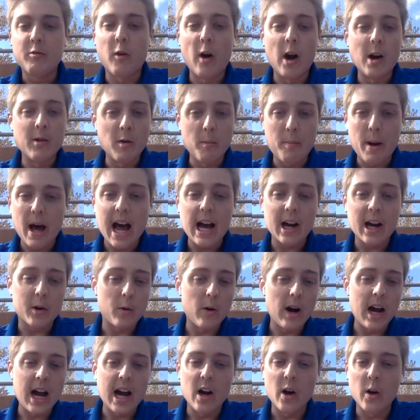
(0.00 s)
front of a packed
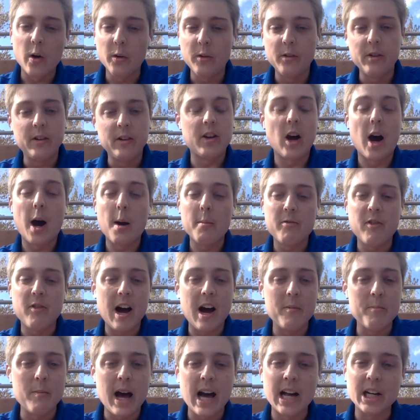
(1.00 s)
crowd, top
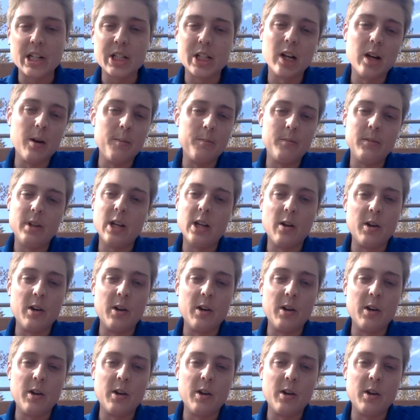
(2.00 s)
five matchup.